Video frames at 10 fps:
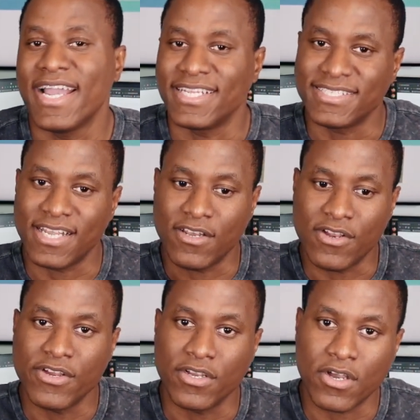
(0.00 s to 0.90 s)
And as I
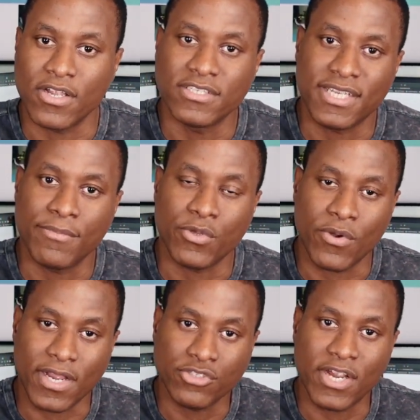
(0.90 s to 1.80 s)
learn a concept,
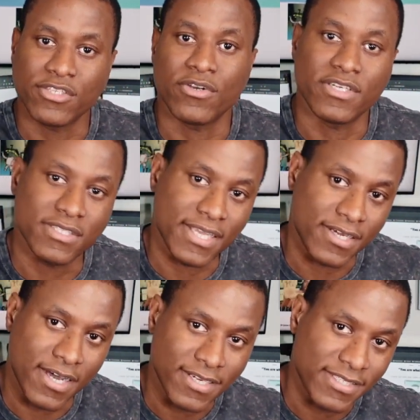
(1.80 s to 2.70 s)
or I try to understand a
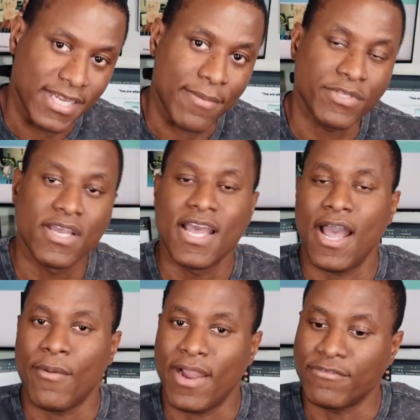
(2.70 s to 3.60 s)
concept,
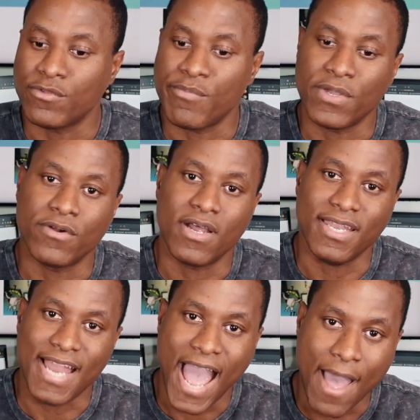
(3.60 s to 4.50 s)
I will have to build a
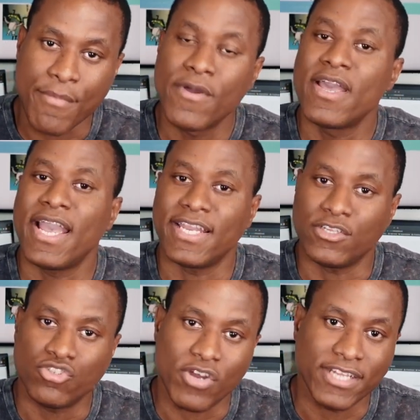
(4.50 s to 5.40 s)
lab and
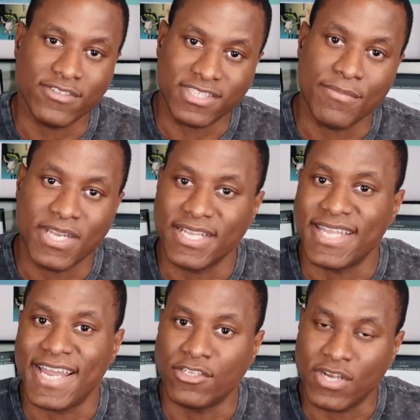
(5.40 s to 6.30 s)
then try to simulate
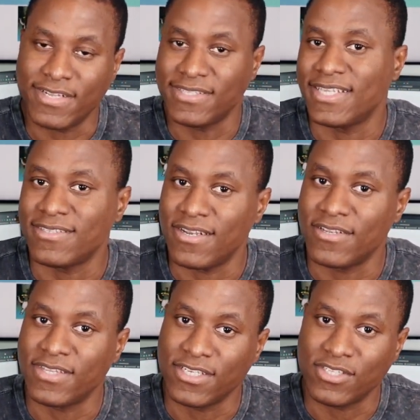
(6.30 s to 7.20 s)
that and try to test a lot
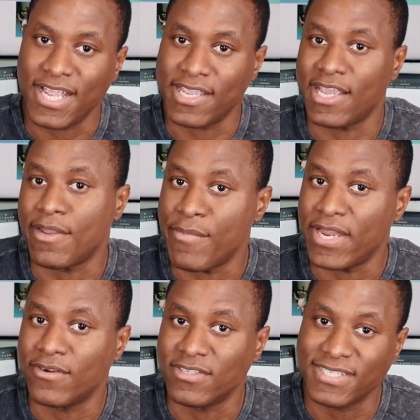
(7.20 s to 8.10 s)
of things so I can get a
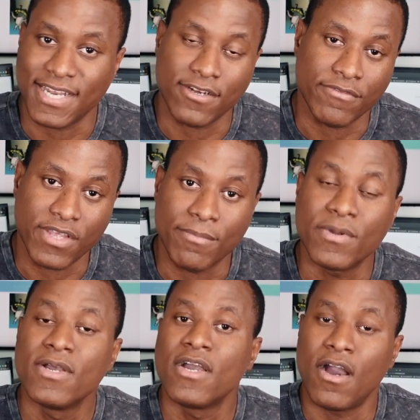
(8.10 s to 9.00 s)
better understanding of them,
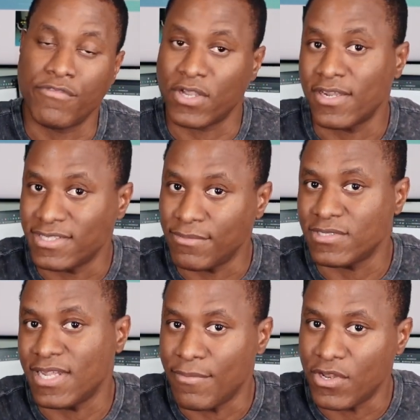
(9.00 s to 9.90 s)
of the concepts
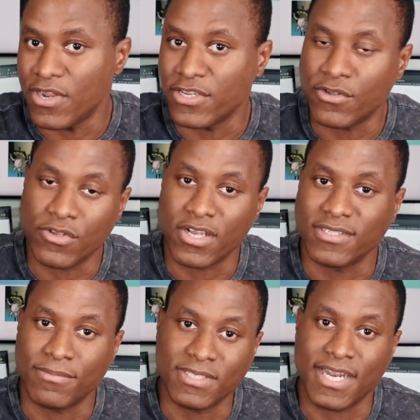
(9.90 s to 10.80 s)
that I'm learning or the
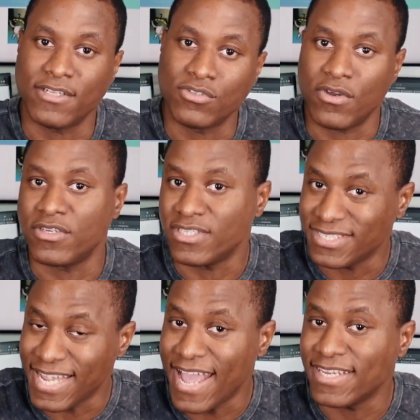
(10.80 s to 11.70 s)
concepts that I need to
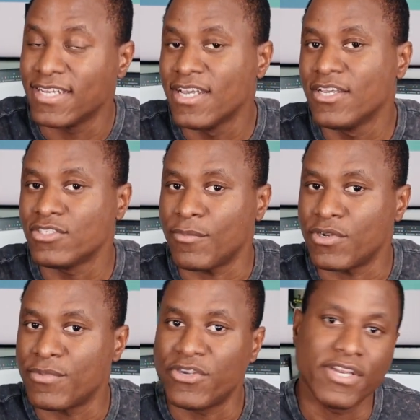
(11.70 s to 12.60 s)
understand. So I'm
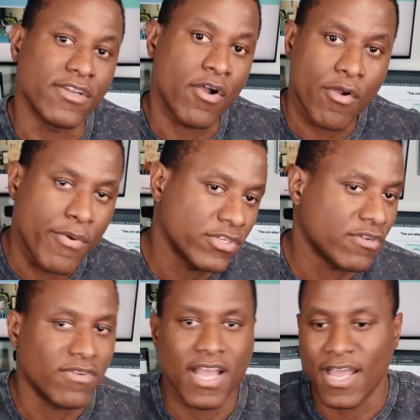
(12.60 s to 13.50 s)
going to be creating a whole bunch
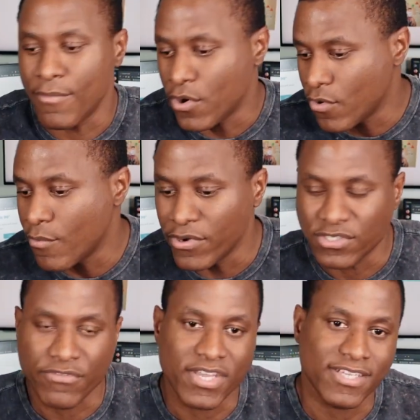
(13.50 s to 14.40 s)
of lab, a whole
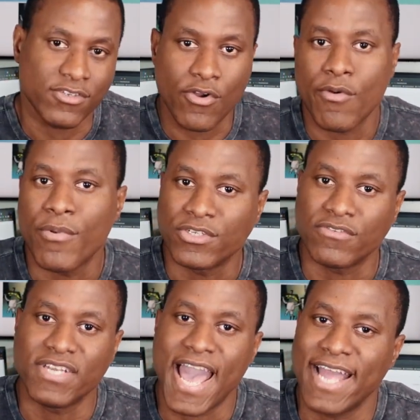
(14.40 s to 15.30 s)
bunch of this, a whole bunch
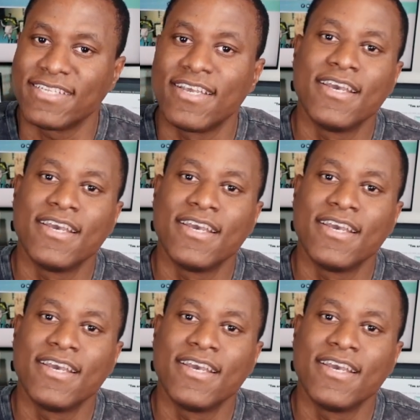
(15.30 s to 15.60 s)
of that.